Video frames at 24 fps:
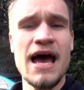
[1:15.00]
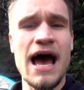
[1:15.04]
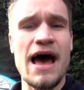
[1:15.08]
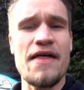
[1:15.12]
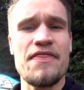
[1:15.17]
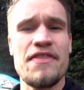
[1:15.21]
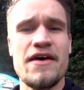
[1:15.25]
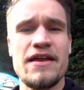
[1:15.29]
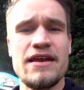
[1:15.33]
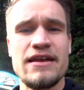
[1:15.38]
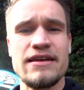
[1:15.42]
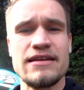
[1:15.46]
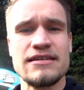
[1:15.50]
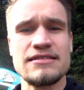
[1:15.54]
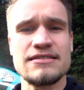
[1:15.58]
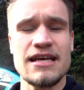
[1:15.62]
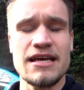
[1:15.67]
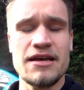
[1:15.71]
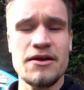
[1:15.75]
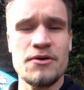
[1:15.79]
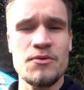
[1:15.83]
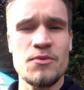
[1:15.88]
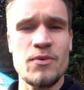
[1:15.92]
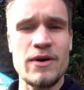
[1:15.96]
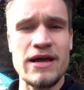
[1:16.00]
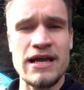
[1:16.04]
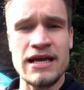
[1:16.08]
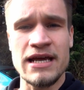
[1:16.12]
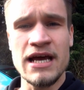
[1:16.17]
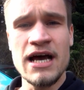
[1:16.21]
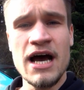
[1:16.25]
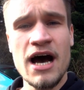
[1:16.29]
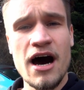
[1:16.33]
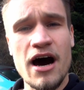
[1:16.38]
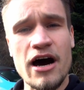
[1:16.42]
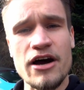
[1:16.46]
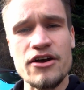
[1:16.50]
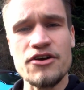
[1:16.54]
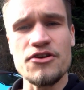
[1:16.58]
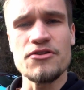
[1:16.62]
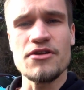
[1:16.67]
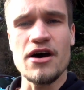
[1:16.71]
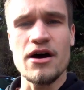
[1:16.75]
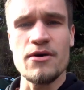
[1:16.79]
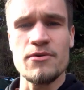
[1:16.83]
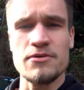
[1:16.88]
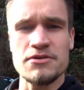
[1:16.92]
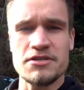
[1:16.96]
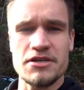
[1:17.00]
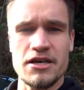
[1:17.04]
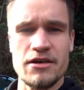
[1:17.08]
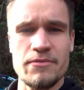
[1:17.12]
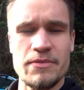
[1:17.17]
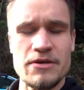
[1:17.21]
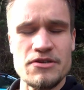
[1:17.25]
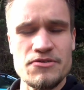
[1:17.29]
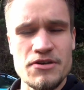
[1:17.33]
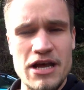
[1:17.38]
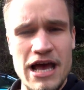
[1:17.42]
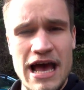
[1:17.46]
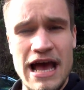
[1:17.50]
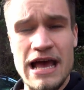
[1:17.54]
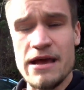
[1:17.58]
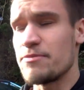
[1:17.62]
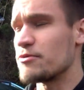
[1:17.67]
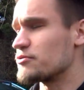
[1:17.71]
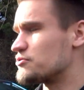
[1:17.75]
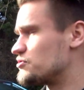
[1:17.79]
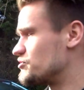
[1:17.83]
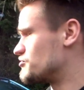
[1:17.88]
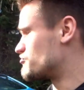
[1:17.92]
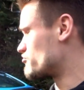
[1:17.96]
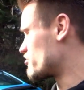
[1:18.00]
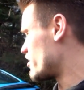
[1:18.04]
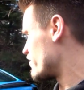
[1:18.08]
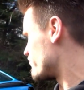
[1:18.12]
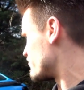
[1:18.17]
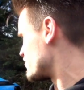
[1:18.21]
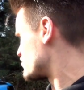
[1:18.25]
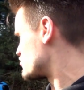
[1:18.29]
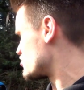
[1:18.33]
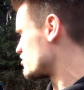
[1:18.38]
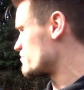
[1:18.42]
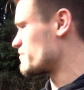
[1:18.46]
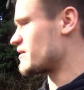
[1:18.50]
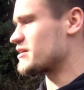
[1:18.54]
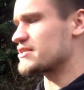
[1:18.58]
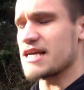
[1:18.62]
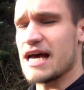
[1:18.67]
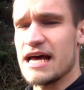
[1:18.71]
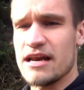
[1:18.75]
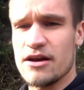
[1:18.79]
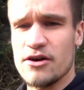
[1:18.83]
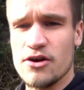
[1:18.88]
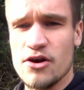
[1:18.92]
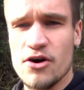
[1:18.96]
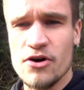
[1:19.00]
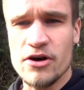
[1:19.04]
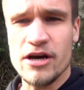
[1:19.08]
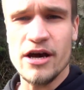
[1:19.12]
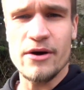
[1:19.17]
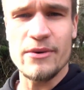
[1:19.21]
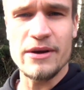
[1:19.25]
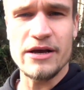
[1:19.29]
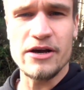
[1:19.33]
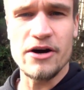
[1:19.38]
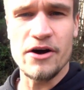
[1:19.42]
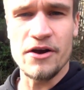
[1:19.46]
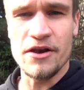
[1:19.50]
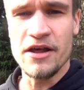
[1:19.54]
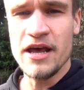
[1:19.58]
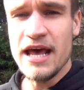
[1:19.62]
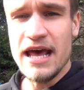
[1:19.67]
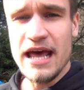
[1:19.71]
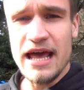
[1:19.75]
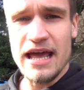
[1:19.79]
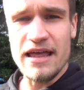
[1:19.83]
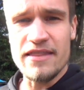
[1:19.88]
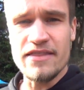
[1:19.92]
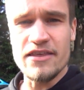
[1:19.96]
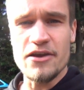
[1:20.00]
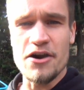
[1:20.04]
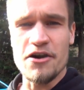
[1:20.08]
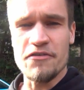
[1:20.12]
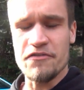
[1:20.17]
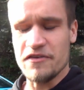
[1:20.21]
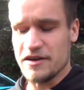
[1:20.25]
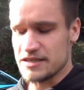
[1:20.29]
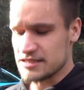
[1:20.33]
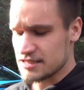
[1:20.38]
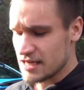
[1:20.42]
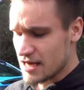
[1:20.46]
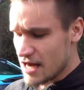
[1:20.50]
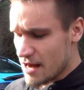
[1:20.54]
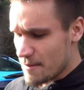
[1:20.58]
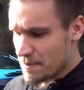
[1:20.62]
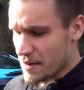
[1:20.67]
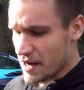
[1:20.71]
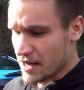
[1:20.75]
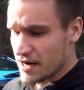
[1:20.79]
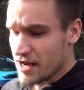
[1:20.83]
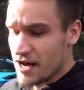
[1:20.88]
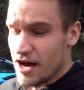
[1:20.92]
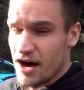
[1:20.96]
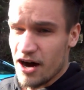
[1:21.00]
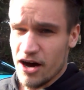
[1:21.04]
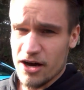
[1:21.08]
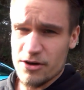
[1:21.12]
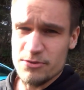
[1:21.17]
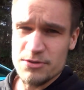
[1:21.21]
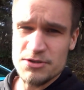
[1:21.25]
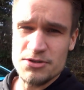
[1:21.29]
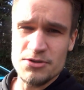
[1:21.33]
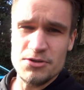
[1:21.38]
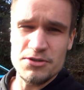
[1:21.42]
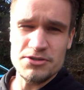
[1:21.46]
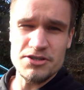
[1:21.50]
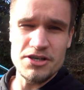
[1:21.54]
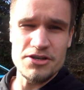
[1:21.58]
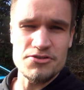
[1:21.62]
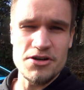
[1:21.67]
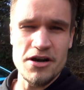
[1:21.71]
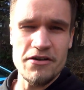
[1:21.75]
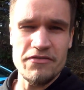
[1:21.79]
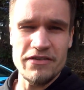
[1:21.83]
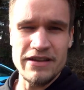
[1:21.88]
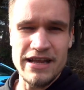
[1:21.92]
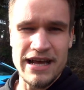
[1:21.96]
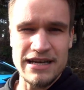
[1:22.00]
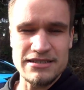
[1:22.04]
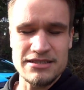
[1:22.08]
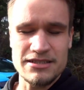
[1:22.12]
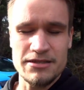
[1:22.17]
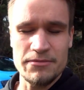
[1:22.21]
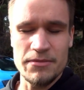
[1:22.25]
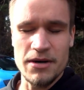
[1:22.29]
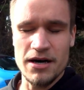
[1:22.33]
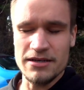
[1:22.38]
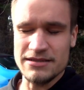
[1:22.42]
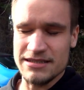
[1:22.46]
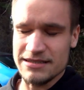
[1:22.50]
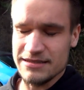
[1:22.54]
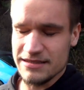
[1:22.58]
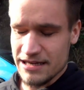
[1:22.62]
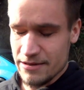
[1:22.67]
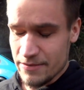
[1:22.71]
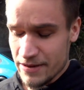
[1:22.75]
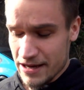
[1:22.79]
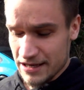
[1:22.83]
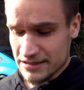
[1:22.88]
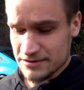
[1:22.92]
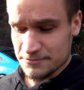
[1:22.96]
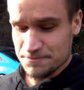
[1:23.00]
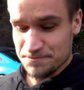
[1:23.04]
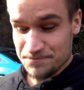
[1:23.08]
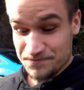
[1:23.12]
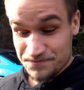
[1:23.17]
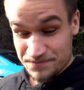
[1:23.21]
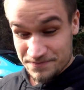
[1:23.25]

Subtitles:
and then in the second week, I knew that I wasn't gonna be able to drive it too much. I had a lot going on in the office, but I was also driving the Aston Martin DBS